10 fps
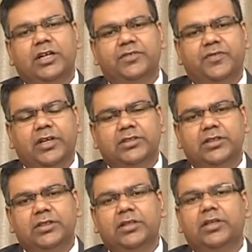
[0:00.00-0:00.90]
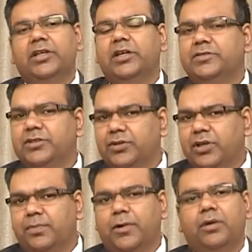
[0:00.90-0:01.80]
satisfaction. It gets you
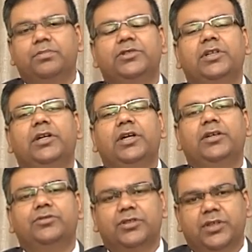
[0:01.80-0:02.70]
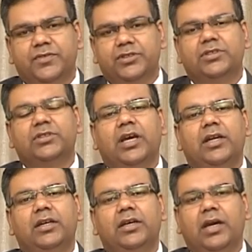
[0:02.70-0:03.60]
an opportunity to serve the
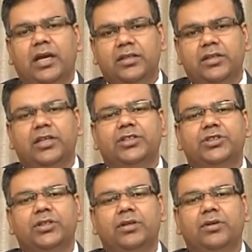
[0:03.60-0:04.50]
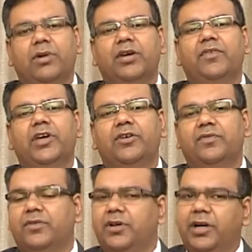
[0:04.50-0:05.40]
society and the nation by way
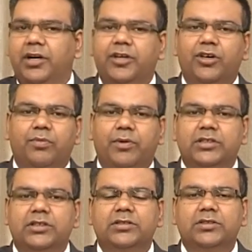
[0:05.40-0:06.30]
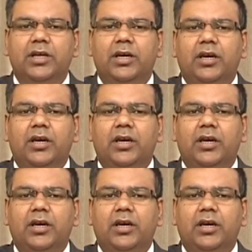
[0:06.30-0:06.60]
of treating your patients.